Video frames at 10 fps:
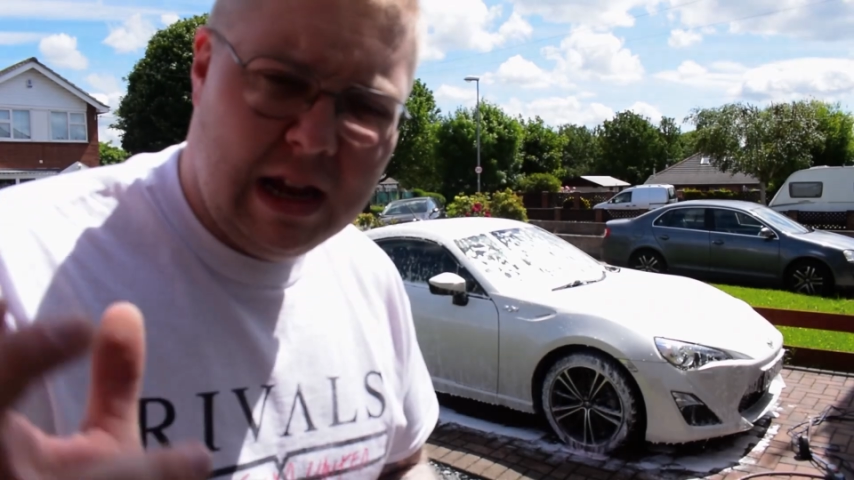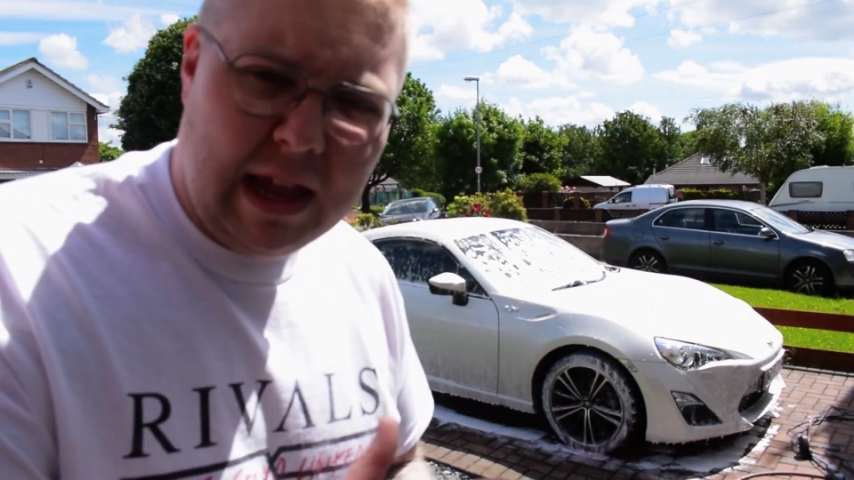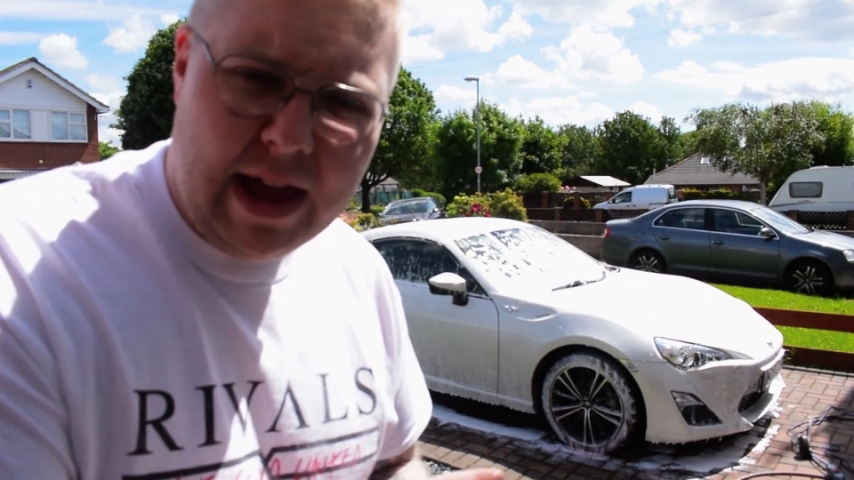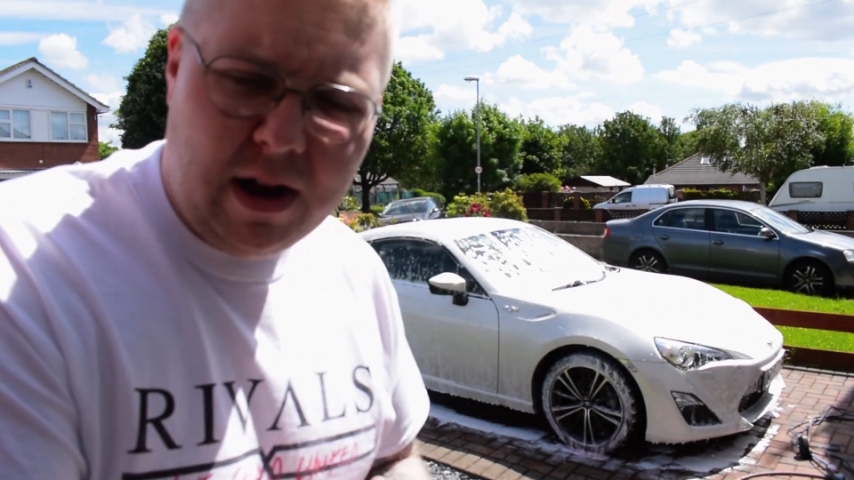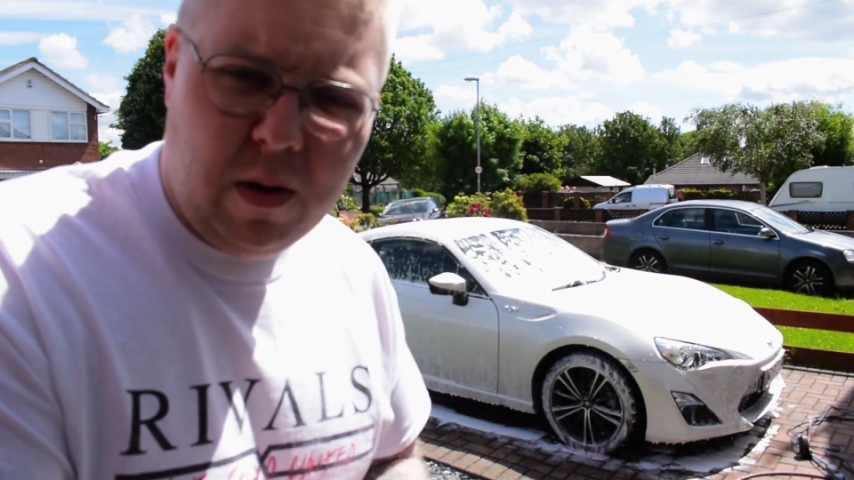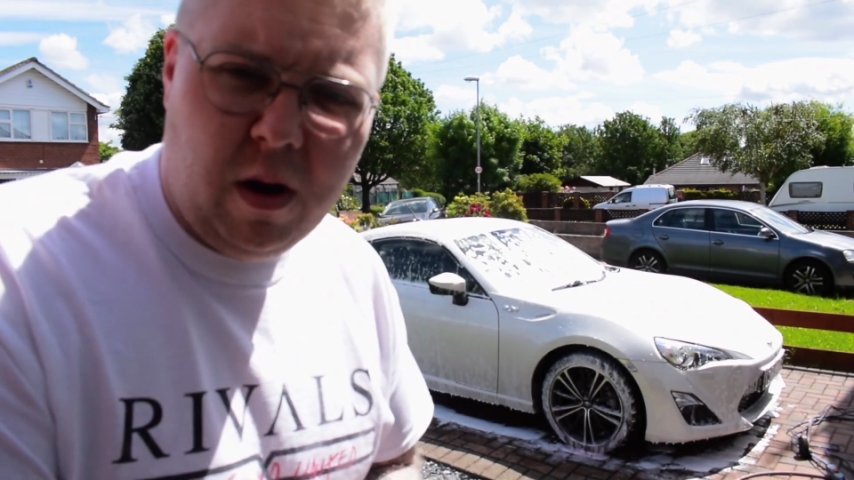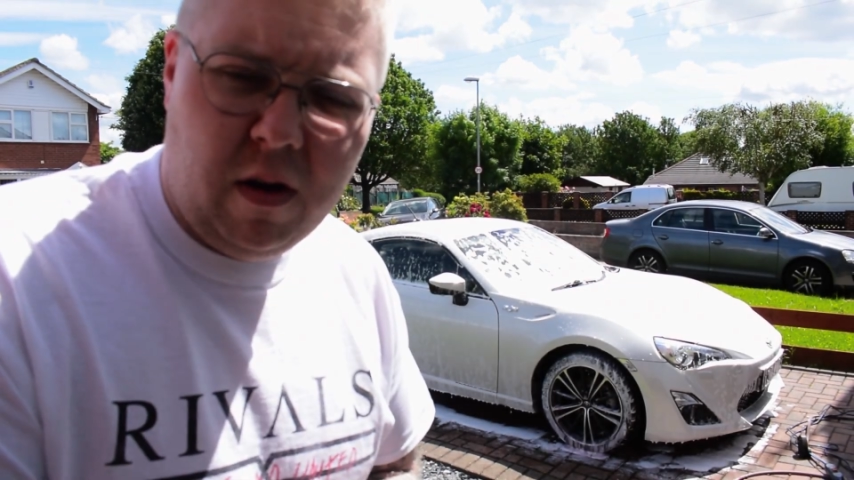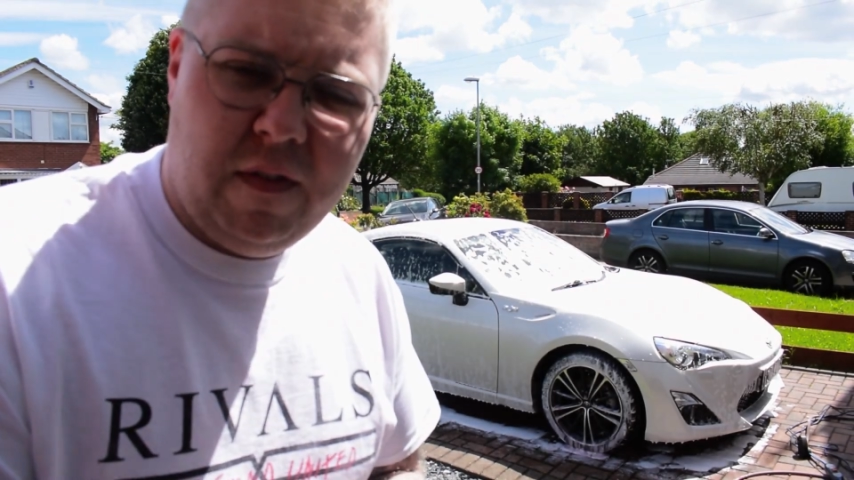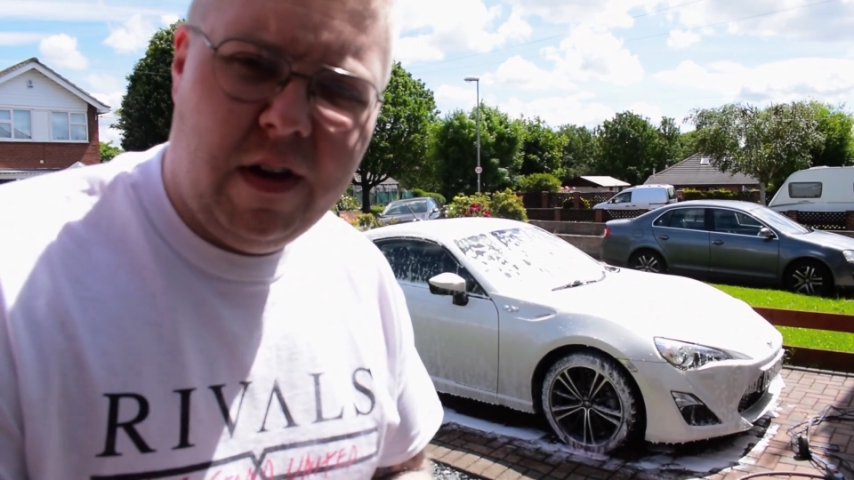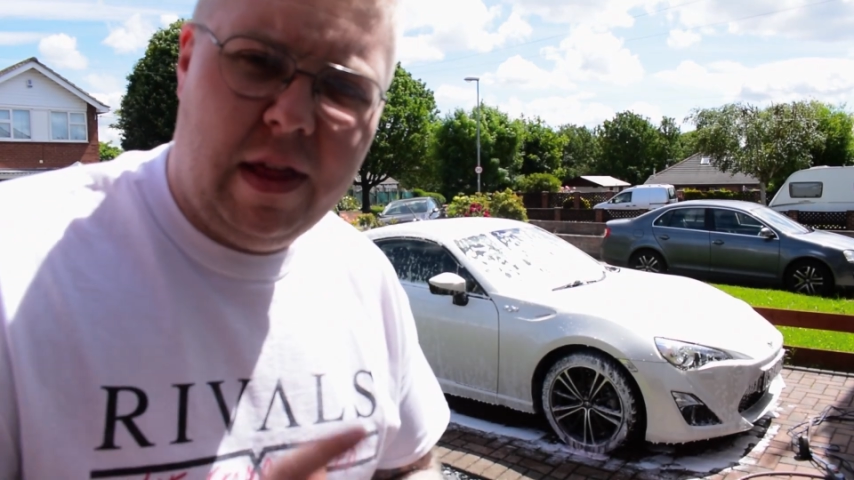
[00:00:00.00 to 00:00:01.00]
let it go
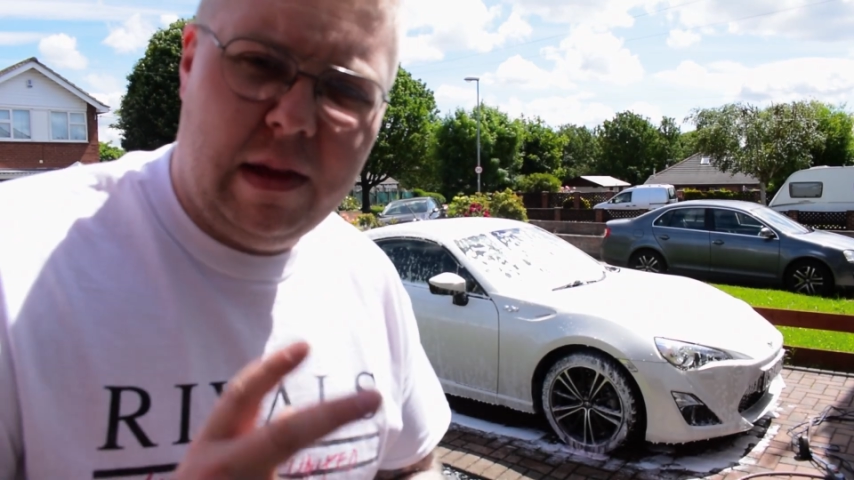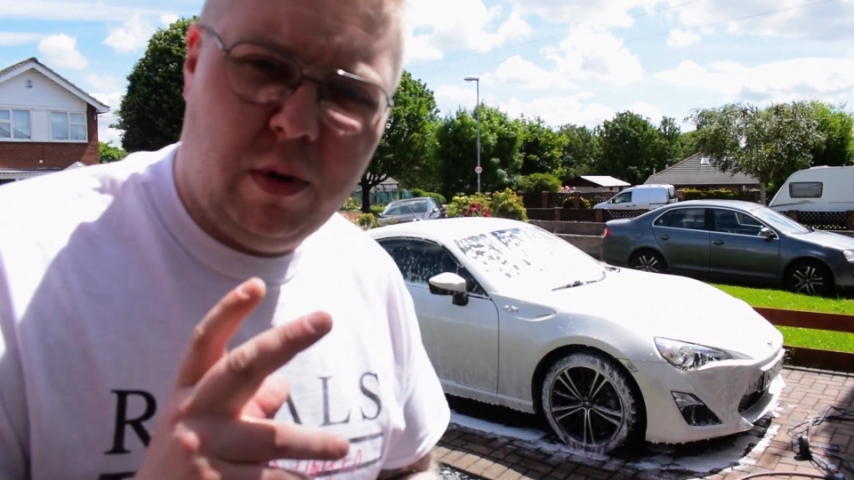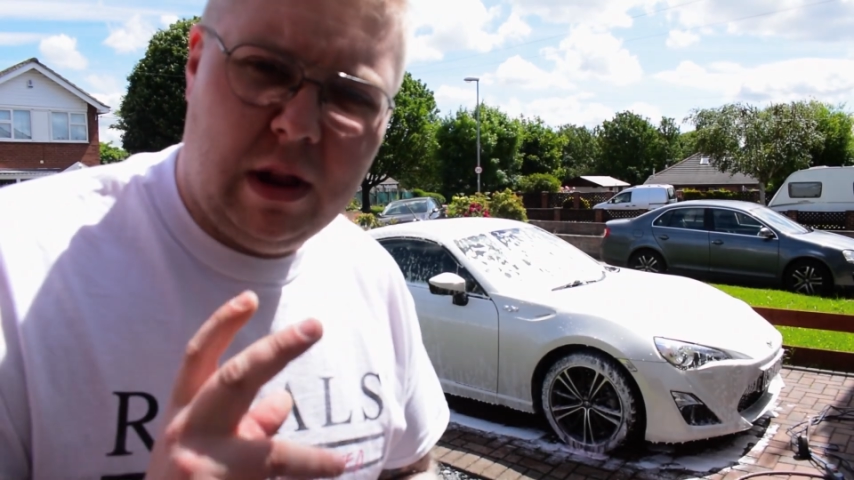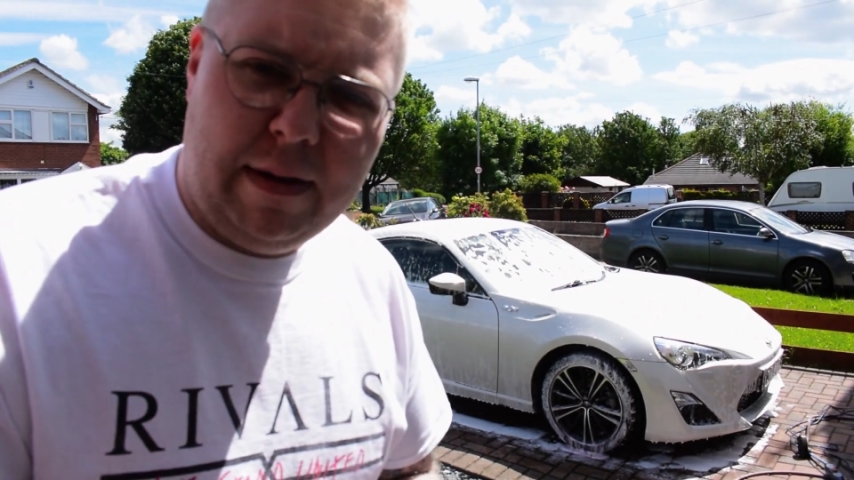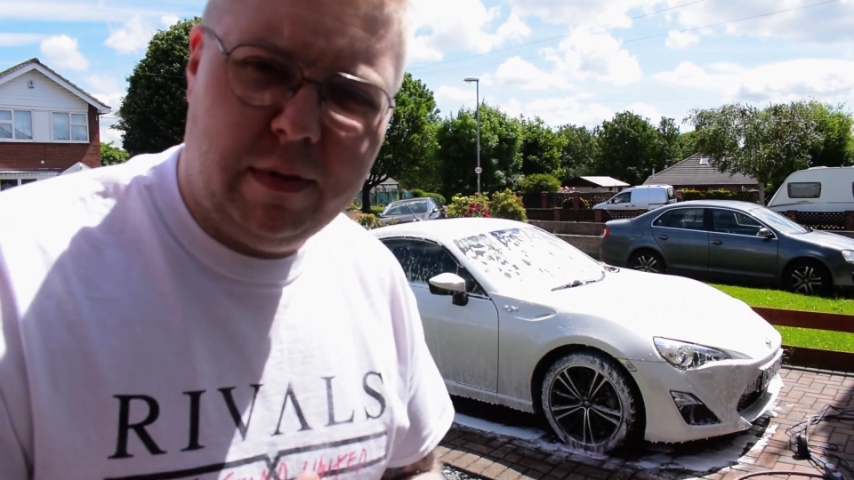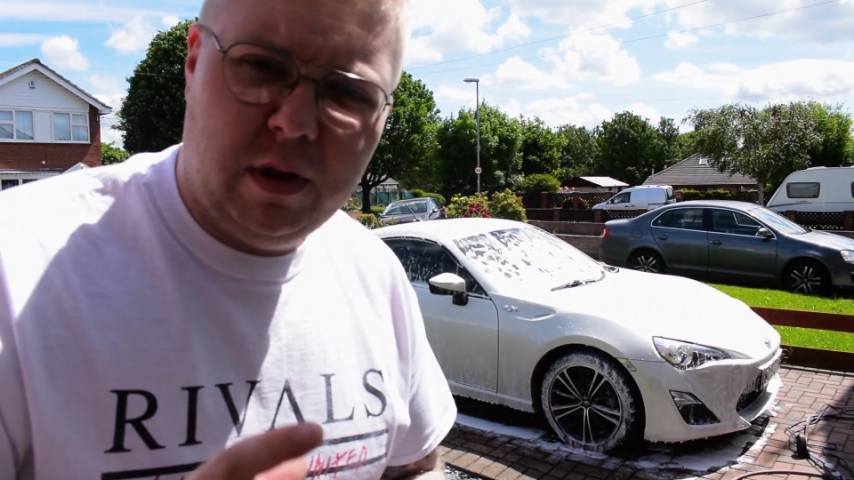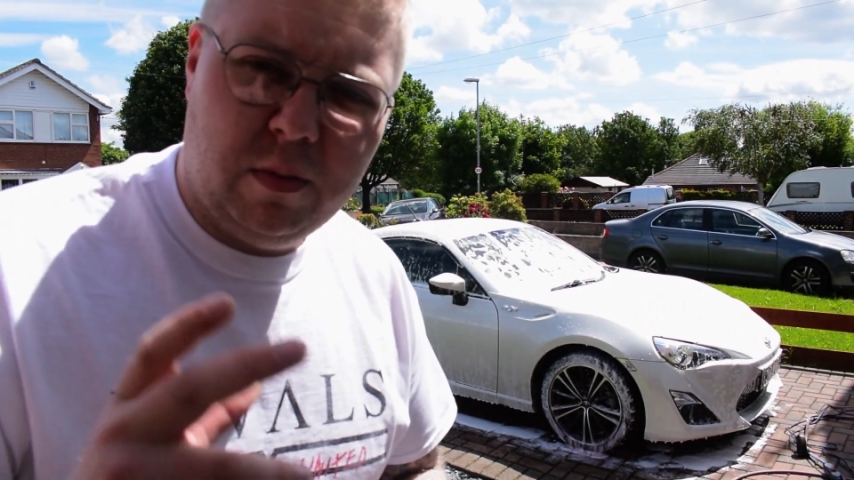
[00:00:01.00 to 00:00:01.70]
off and then we'll have a look,